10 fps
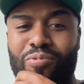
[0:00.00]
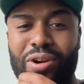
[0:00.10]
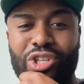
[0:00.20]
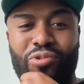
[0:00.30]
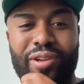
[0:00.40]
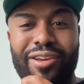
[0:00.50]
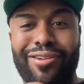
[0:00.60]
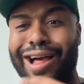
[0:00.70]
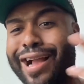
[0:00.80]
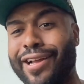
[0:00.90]
One Tree
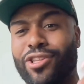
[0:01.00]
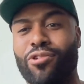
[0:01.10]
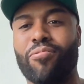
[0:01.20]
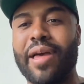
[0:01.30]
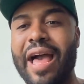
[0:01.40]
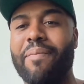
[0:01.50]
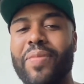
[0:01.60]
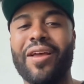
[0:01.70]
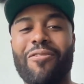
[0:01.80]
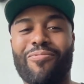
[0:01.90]
Hill, I could do that,
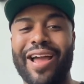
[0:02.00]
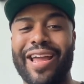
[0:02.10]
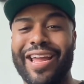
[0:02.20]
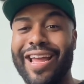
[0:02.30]
right?